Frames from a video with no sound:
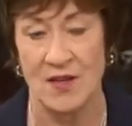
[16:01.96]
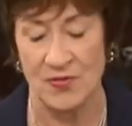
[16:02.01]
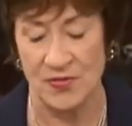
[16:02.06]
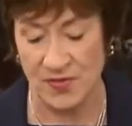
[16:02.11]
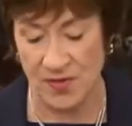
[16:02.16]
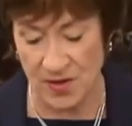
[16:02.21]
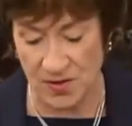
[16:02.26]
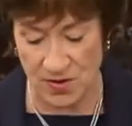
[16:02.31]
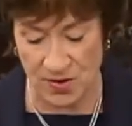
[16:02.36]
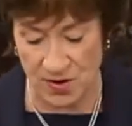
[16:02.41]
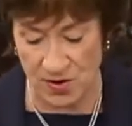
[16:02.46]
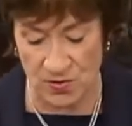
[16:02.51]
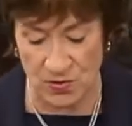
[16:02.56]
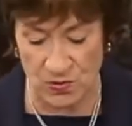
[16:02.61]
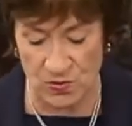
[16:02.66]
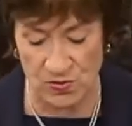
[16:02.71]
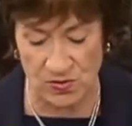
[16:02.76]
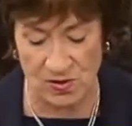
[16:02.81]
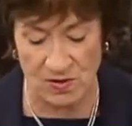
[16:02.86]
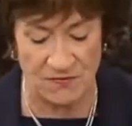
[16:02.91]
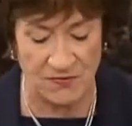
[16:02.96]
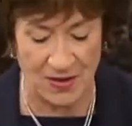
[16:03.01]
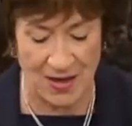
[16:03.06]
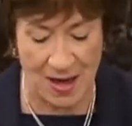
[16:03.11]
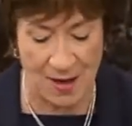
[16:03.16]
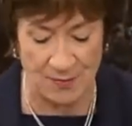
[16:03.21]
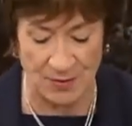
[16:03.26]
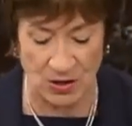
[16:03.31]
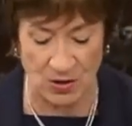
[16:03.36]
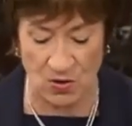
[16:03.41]
the use of
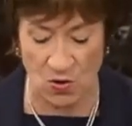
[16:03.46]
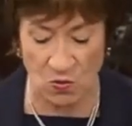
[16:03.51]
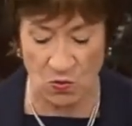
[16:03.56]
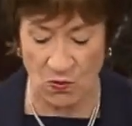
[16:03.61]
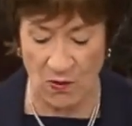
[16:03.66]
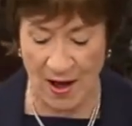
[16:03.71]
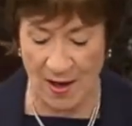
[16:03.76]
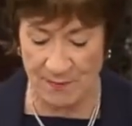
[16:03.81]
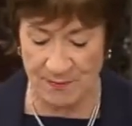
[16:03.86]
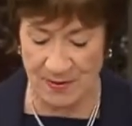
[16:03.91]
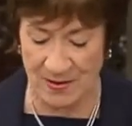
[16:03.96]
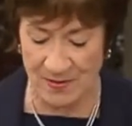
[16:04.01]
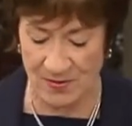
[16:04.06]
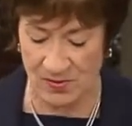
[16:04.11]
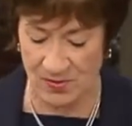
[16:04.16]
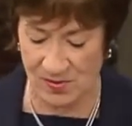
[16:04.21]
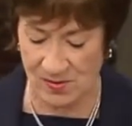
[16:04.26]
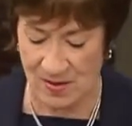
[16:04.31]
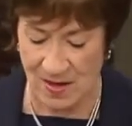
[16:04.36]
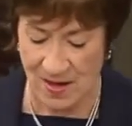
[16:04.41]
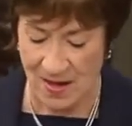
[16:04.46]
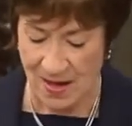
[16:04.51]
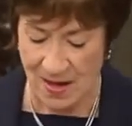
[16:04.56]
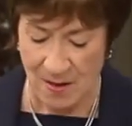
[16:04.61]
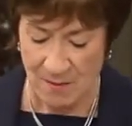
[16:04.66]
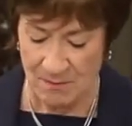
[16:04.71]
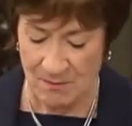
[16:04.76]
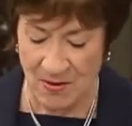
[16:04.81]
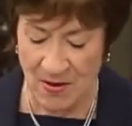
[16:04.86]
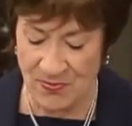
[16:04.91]
chemical weapons,
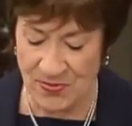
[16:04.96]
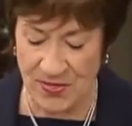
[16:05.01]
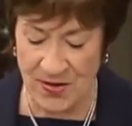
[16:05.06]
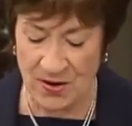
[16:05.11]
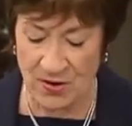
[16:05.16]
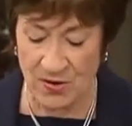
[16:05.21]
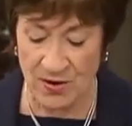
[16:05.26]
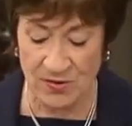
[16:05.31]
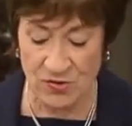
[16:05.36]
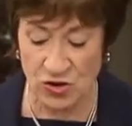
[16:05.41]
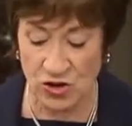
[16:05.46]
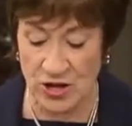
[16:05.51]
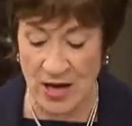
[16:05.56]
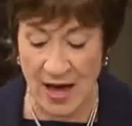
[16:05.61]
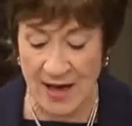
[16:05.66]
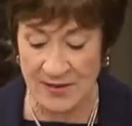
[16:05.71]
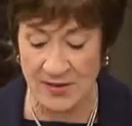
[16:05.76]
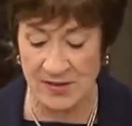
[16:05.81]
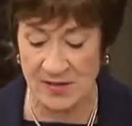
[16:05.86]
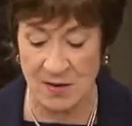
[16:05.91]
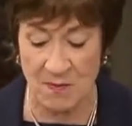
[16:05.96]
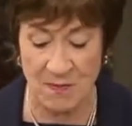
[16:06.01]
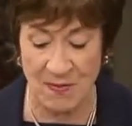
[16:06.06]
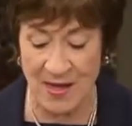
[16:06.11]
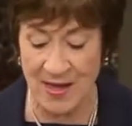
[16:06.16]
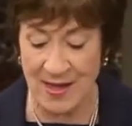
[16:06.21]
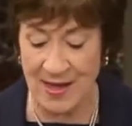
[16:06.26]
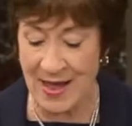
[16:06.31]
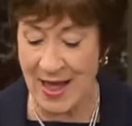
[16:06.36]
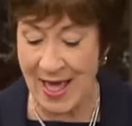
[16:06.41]
but there is yet to
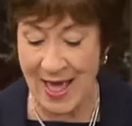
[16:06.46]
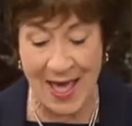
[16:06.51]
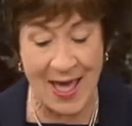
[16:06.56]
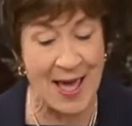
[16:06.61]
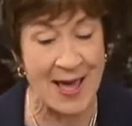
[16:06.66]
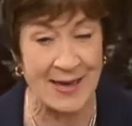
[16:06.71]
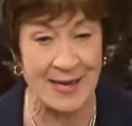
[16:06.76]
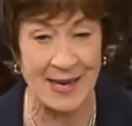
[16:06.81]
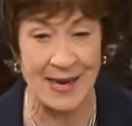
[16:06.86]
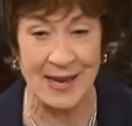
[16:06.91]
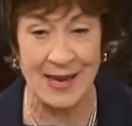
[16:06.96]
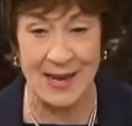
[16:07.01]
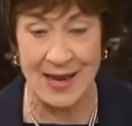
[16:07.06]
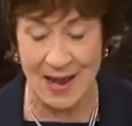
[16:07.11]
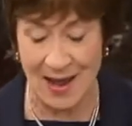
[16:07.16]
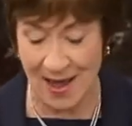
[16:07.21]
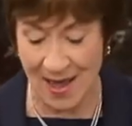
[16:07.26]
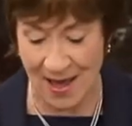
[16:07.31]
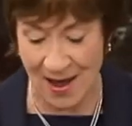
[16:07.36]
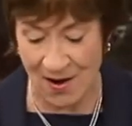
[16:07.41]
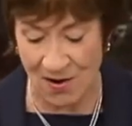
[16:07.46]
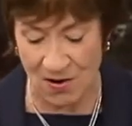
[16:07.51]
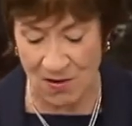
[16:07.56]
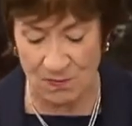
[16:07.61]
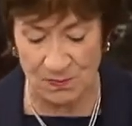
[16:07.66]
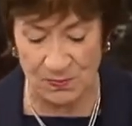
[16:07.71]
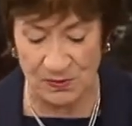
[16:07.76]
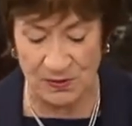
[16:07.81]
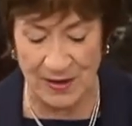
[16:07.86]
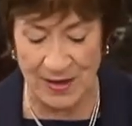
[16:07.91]
be any
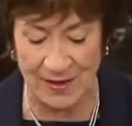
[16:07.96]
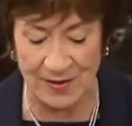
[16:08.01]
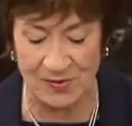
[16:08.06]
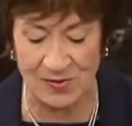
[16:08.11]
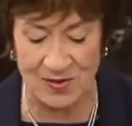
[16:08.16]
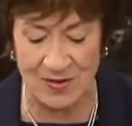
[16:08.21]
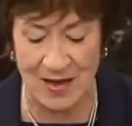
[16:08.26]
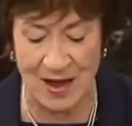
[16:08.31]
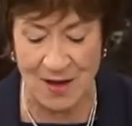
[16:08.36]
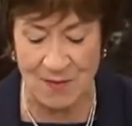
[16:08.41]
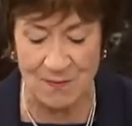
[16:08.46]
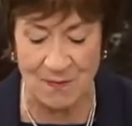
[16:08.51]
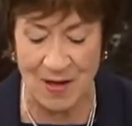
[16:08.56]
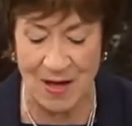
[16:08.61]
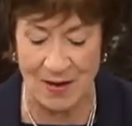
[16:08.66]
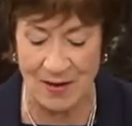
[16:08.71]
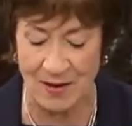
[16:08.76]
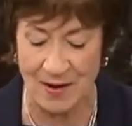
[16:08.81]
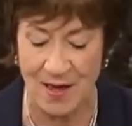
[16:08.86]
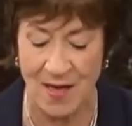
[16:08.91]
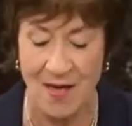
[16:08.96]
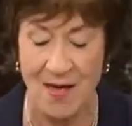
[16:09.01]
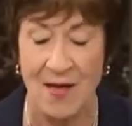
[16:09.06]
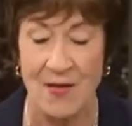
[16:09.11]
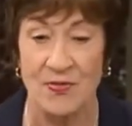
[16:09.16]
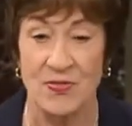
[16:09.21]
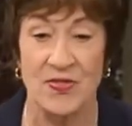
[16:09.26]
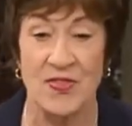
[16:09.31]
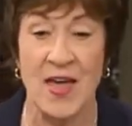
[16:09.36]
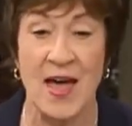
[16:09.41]
Arab League statement
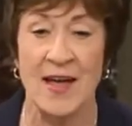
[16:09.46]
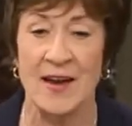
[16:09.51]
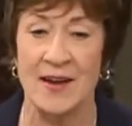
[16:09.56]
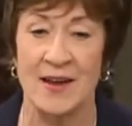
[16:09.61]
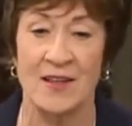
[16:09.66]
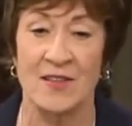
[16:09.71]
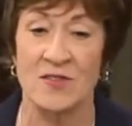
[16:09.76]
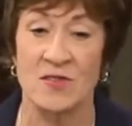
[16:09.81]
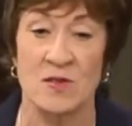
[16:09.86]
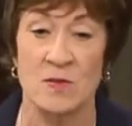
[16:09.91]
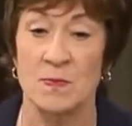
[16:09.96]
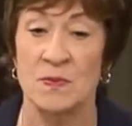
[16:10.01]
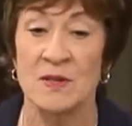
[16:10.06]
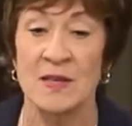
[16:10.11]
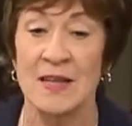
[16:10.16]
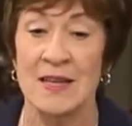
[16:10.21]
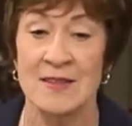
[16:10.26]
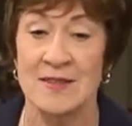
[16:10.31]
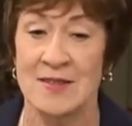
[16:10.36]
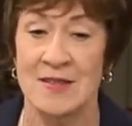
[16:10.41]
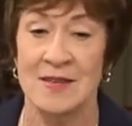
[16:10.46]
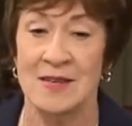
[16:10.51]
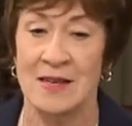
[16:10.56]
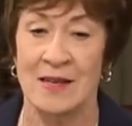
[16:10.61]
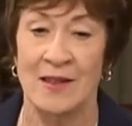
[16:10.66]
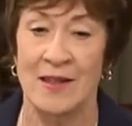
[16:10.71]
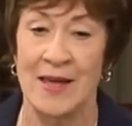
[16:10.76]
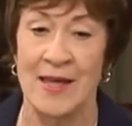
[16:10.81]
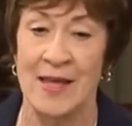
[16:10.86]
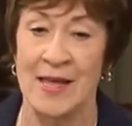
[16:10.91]
that
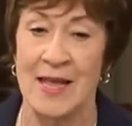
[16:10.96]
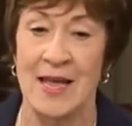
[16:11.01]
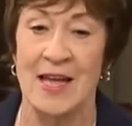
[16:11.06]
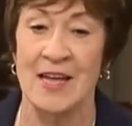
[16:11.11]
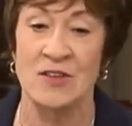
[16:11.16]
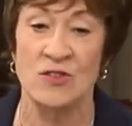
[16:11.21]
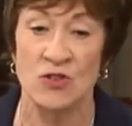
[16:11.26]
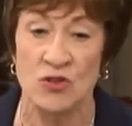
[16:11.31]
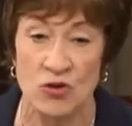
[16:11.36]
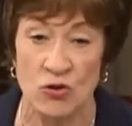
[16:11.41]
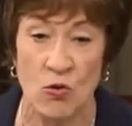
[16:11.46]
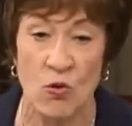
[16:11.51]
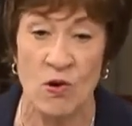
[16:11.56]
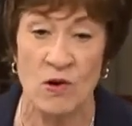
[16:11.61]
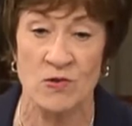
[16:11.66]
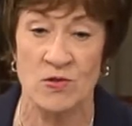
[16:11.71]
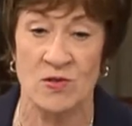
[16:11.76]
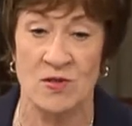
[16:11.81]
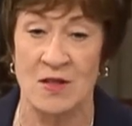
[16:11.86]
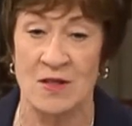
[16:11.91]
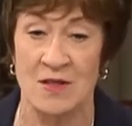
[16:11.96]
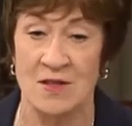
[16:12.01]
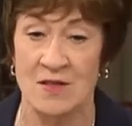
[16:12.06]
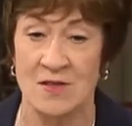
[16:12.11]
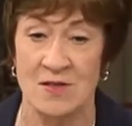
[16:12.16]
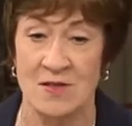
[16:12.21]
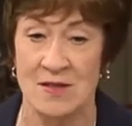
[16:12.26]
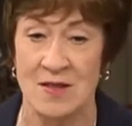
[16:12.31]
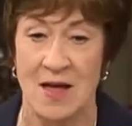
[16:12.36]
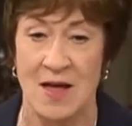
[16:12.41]
explicitly
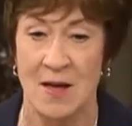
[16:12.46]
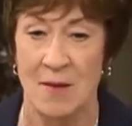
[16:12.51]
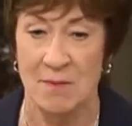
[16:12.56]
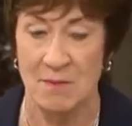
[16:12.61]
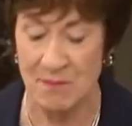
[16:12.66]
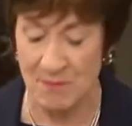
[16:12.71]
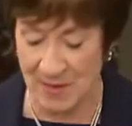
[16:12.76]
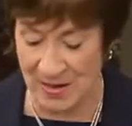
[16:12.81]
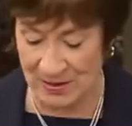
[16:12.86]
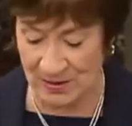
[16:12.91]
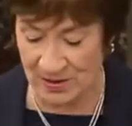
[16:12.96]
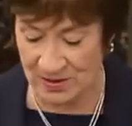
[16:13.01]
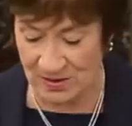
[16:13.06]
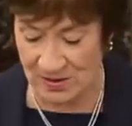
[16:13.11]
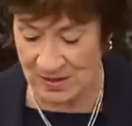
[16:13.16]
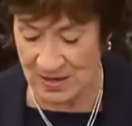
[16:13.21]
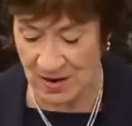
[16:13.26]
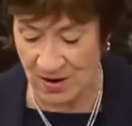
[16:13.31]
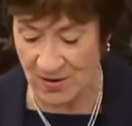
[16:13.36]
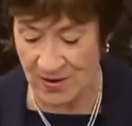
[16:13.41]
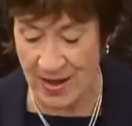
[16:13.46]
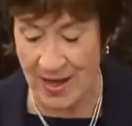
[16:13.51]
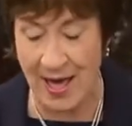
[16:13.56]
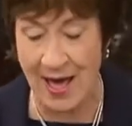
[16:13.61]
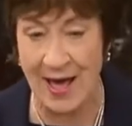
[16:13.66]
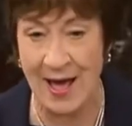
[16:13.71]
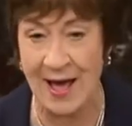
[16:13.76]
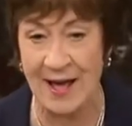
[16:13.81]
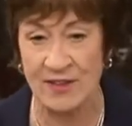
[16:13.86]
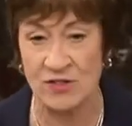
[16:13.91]
endorses military
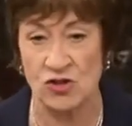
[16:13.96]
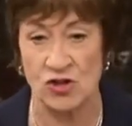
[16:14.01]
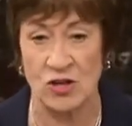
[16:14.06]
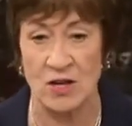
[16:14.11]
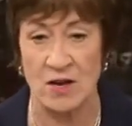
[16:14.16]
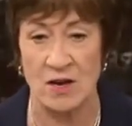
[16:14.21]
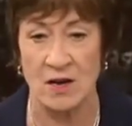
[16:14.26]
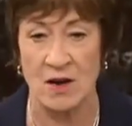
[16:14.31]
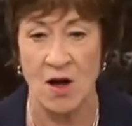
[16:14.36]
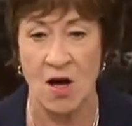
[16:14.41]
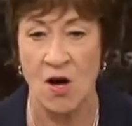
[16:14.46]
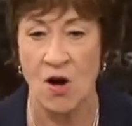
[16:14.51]
action